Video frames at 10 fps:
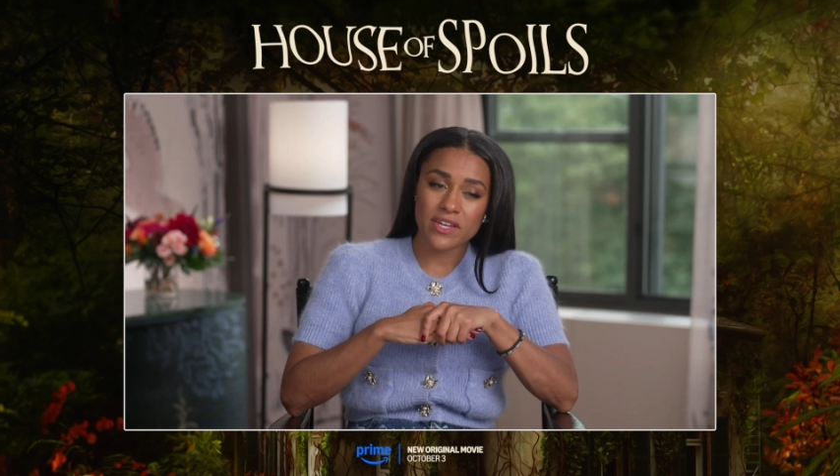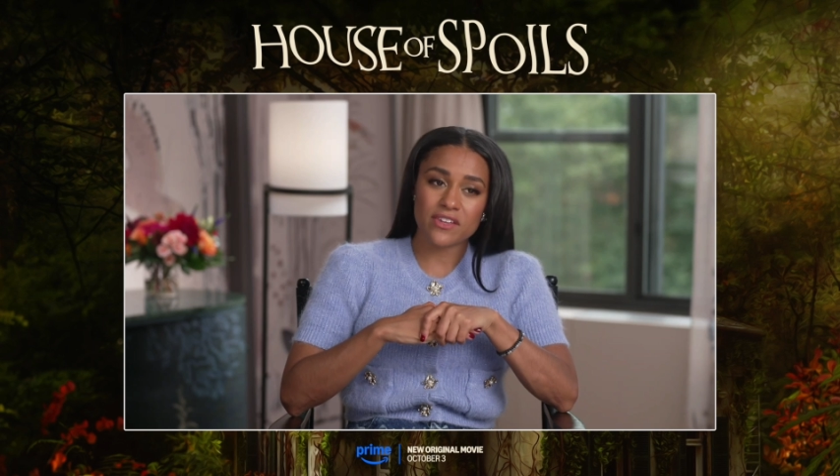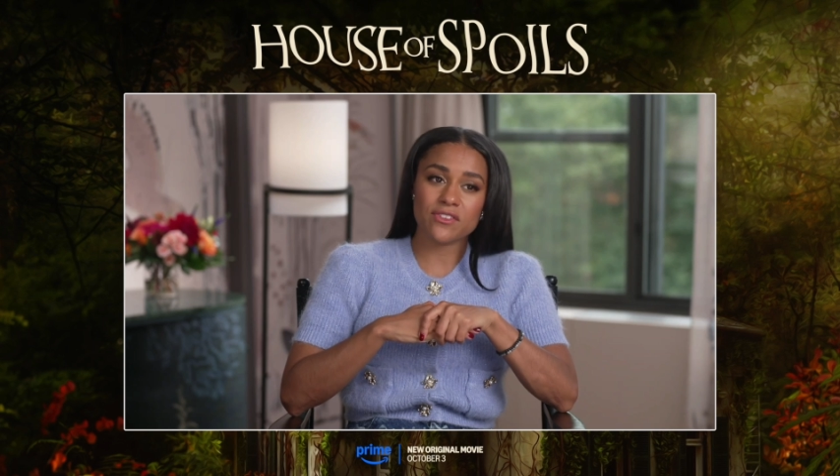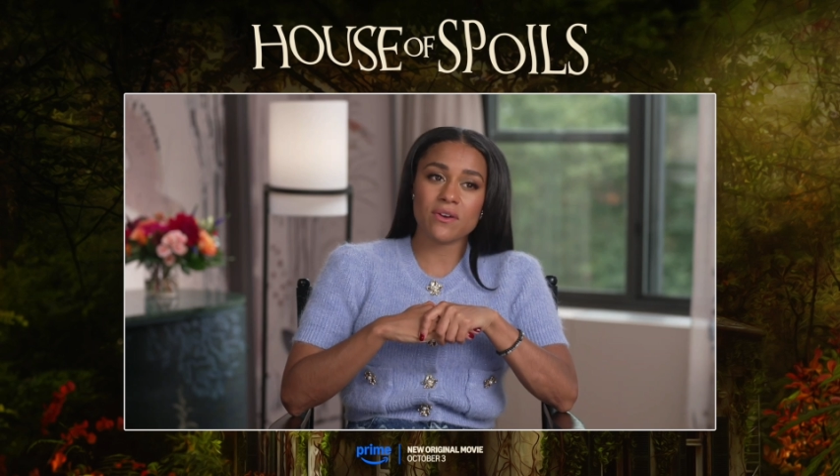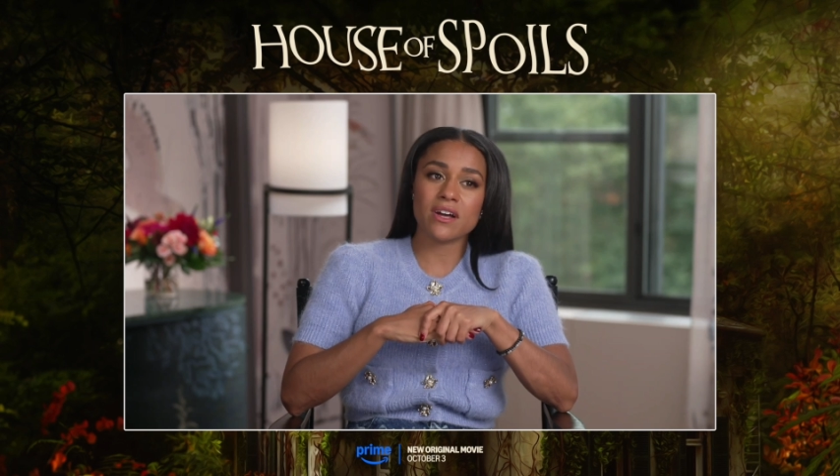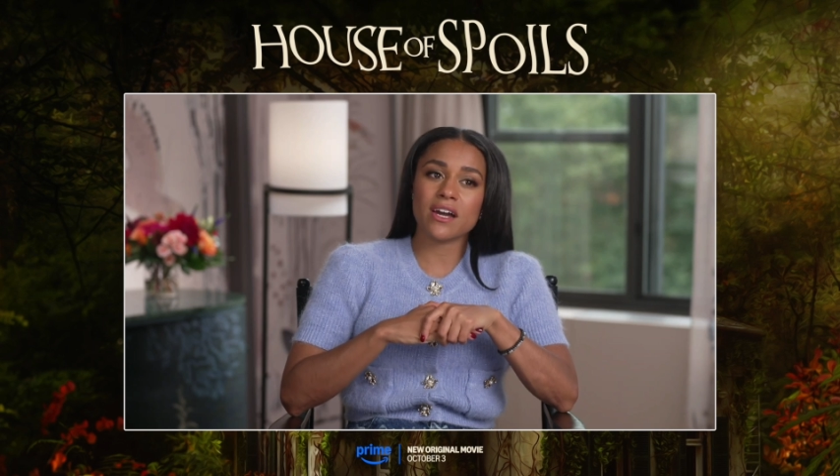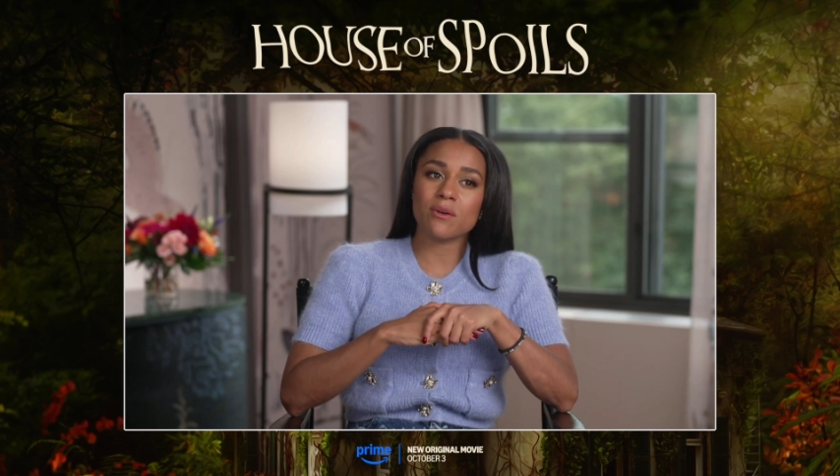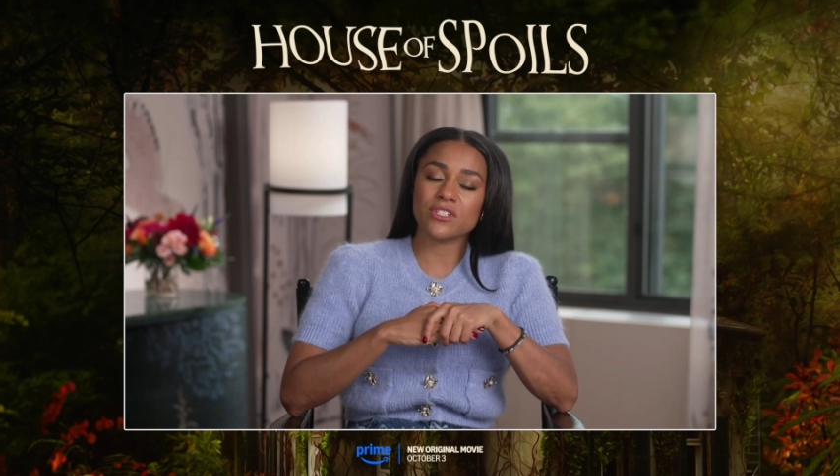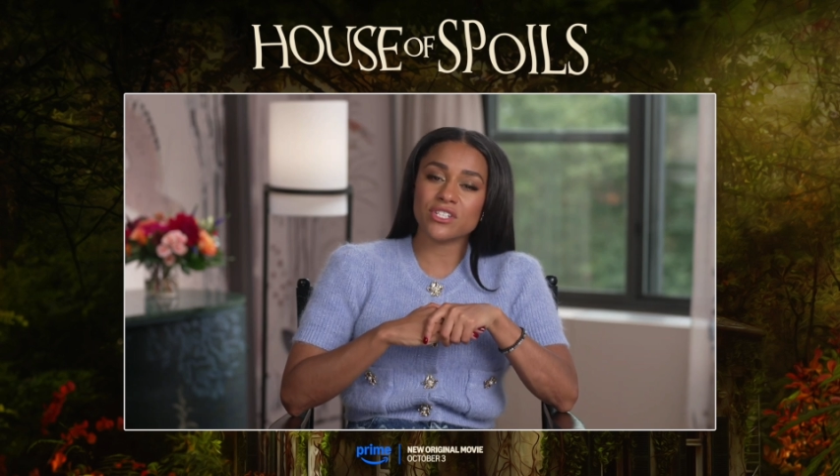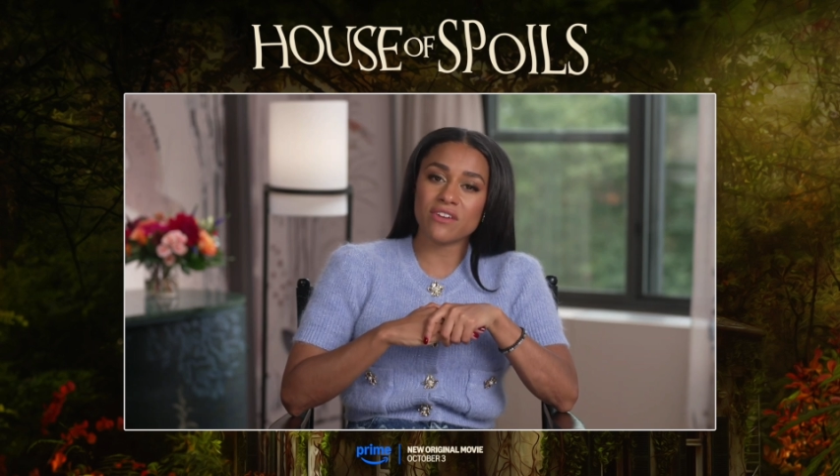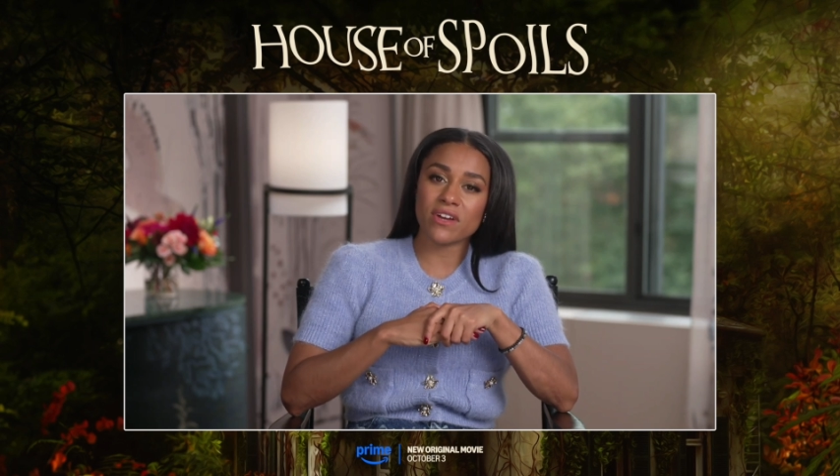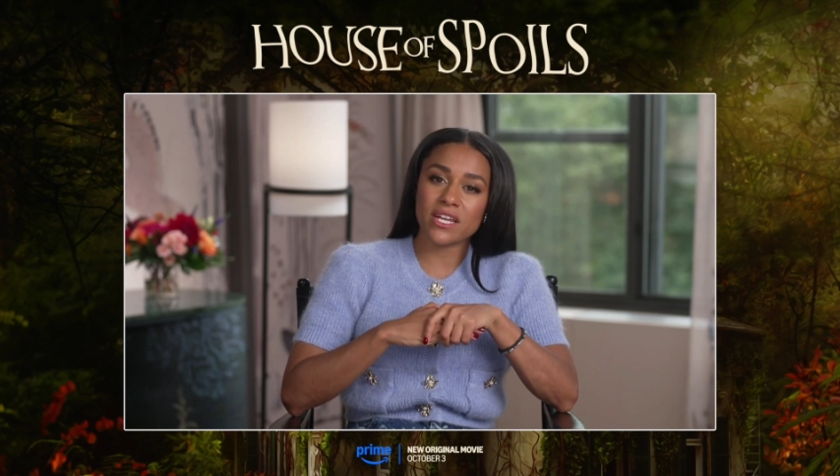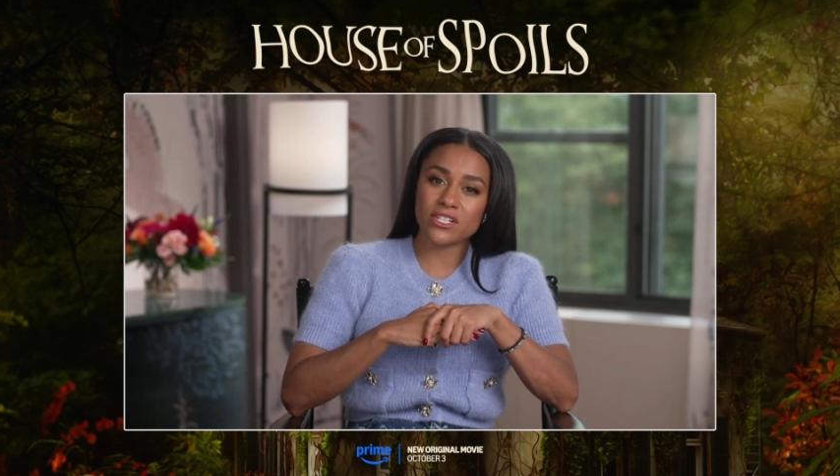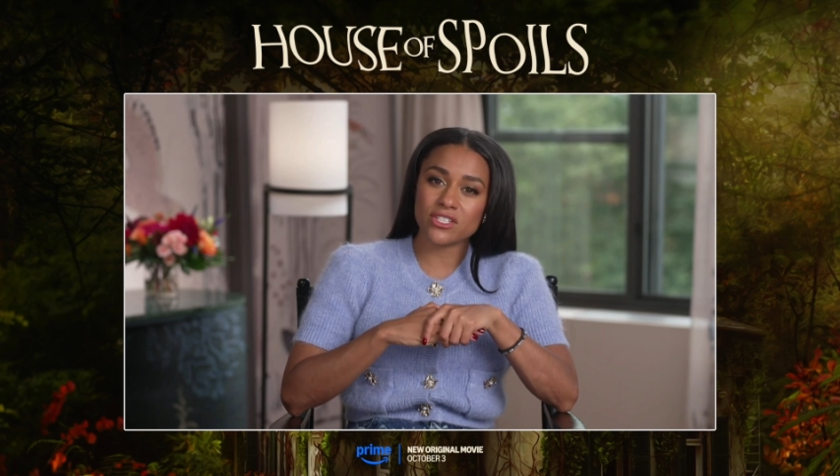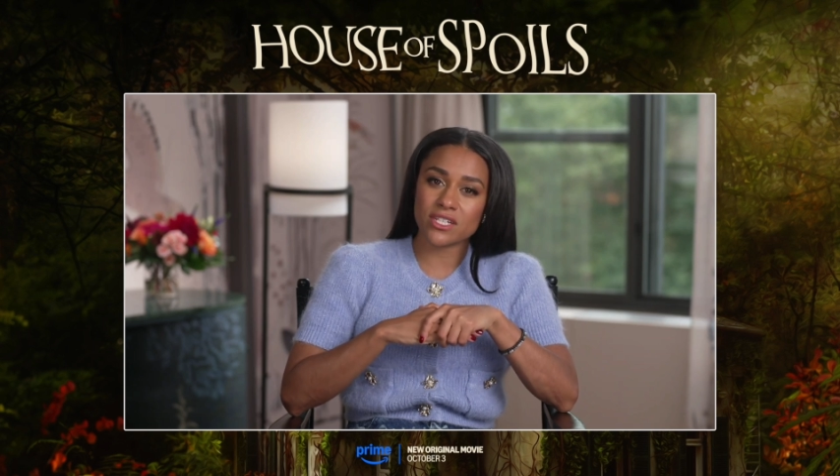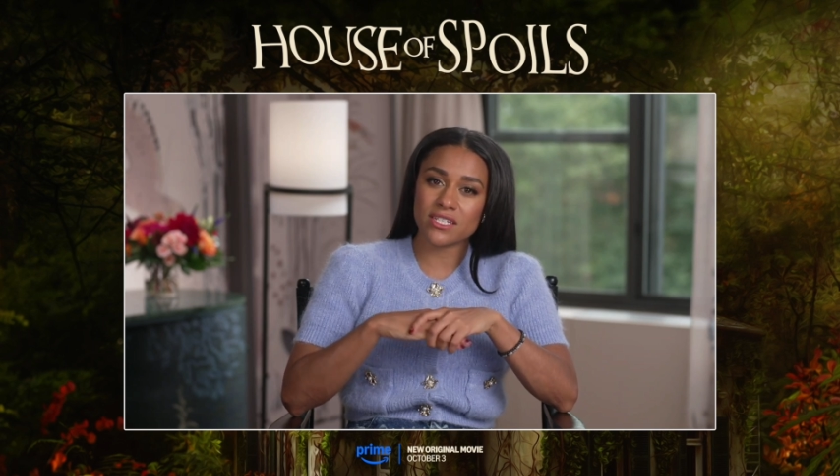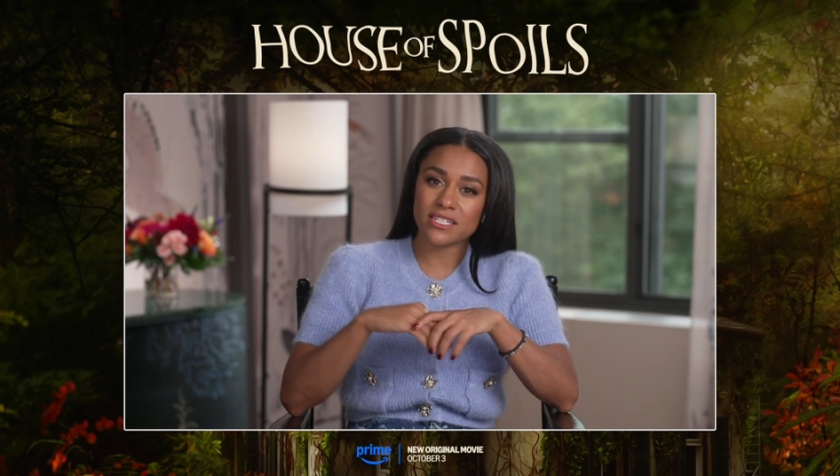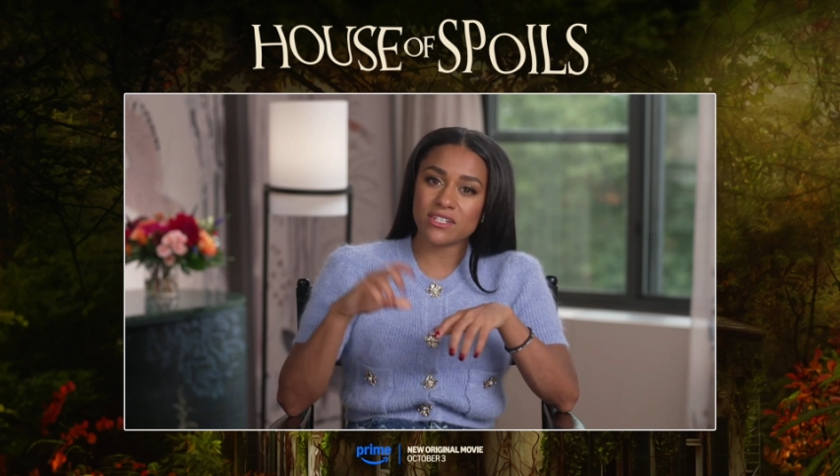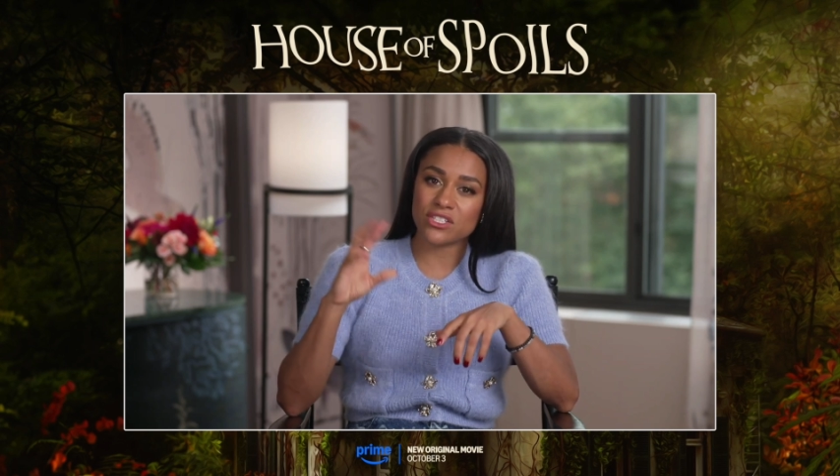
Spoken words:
And so I hung out with Chef Aisha down